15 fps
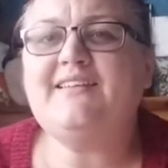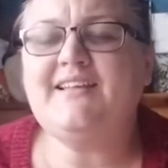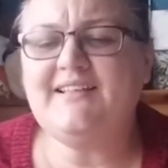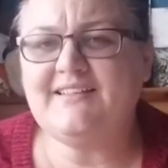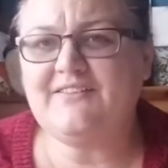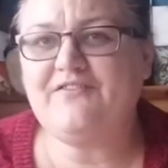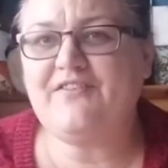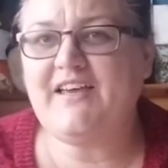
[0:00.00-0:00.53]

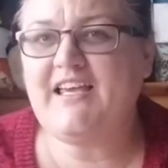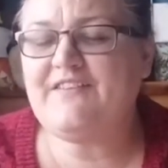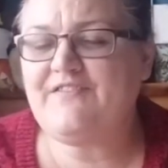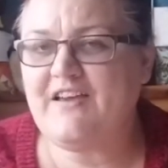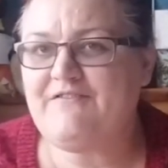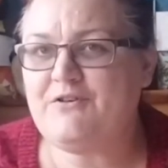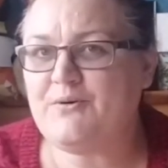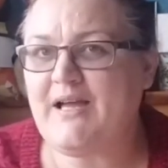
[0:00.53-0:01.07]
These are very,
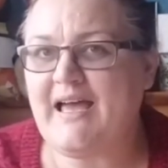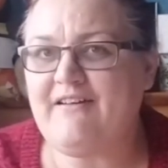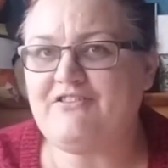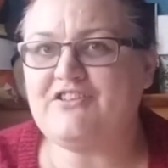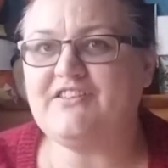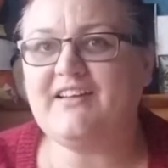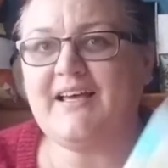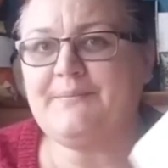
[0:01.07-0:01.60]
very real
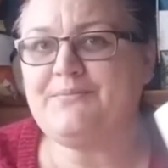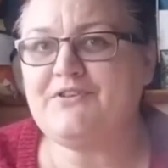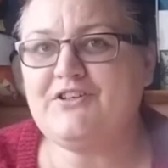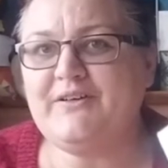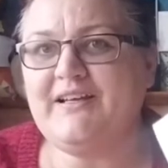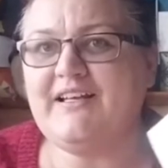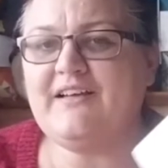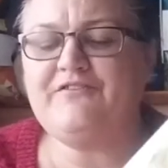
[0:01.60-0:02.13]
characters. And I
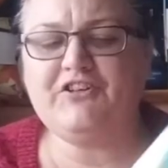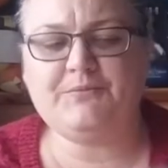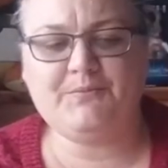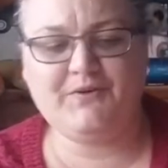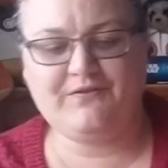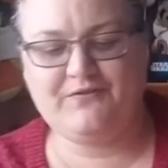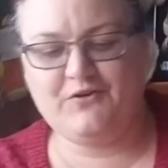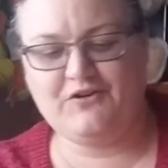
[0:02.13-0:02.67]
absolutely love this
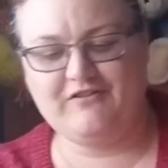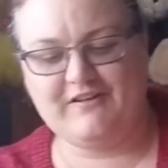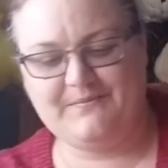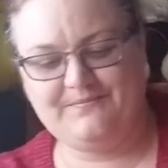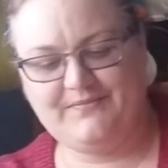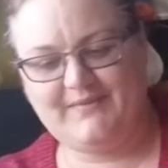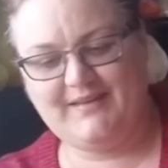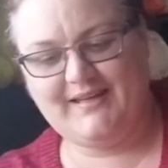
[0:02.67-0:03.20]
book for
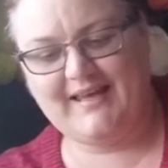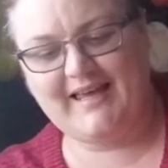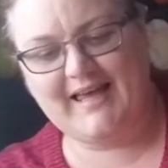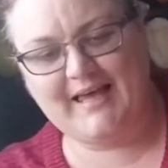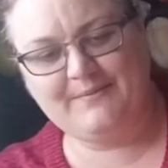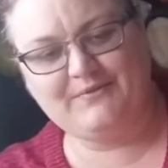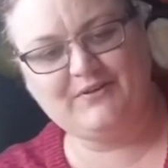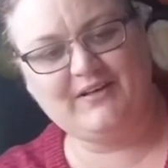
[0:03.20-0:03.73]
it.
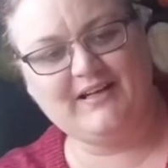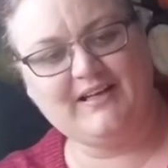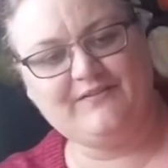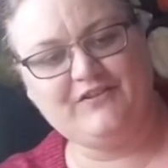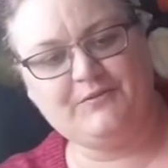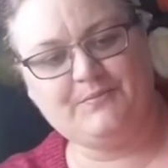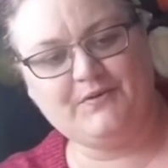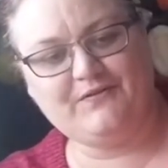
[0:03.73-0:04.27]
Absolutely
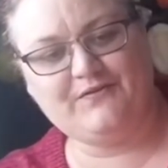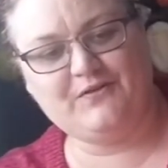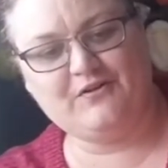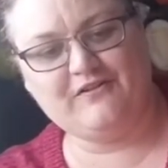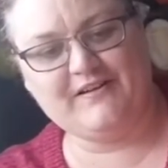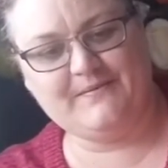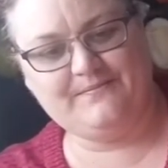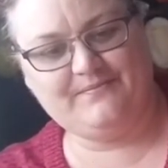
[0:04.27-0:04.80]
love this book
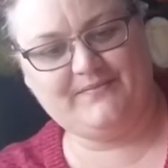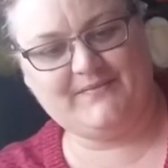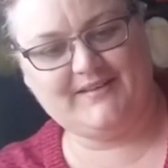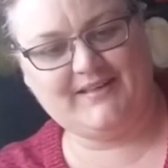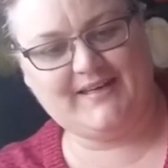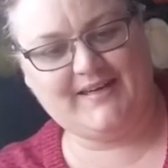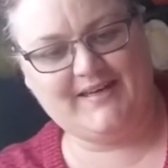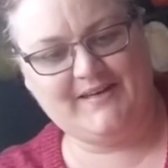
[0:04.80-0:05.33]
for it.
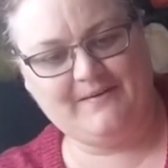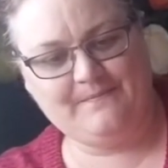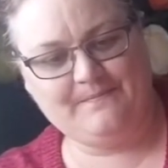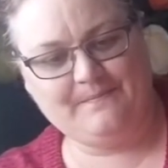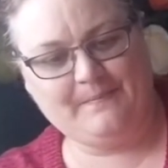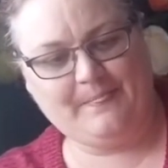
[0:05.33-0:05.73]
Okay?